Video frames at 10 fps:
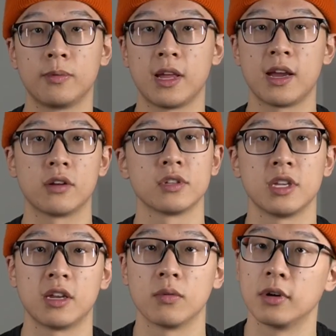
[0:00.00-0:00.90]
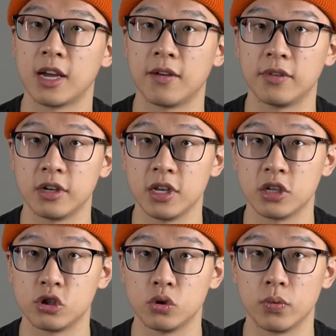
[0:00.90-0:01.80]
play, I don't see anyone having an
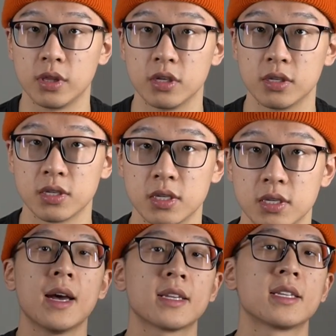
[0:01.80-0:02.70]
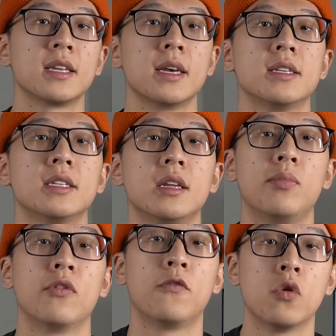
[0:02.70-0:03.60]
issue with this. Next is the
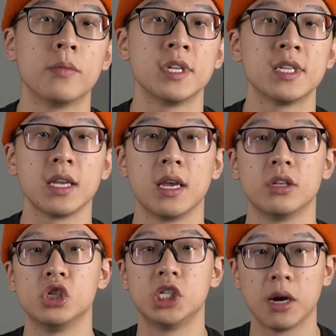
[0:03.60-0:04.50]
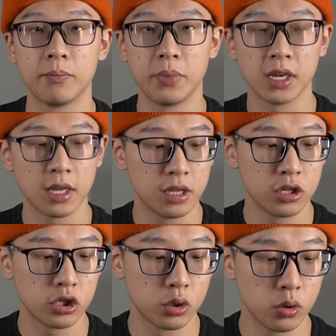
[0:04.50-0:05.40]
performance in jumping in
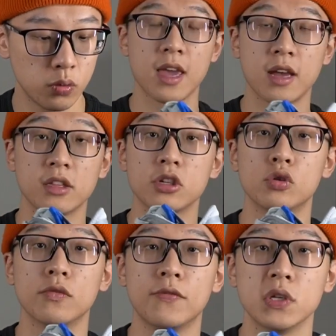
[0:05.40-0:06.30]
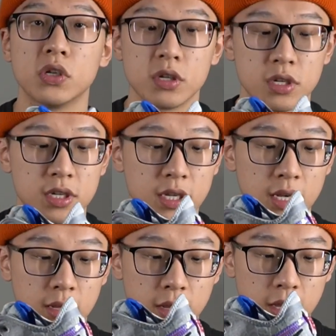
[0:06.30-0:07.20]
this shoe. Again, this shoe features
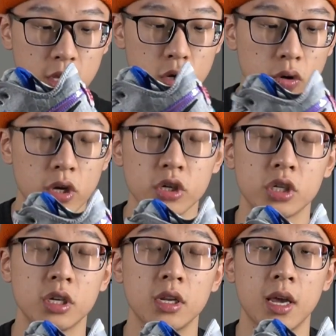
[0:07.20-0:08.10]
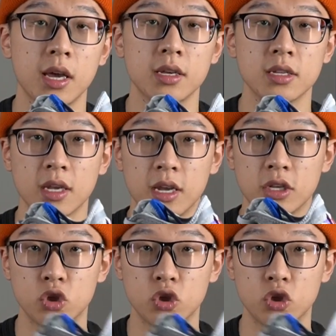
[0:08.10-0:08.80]
heel cushion is a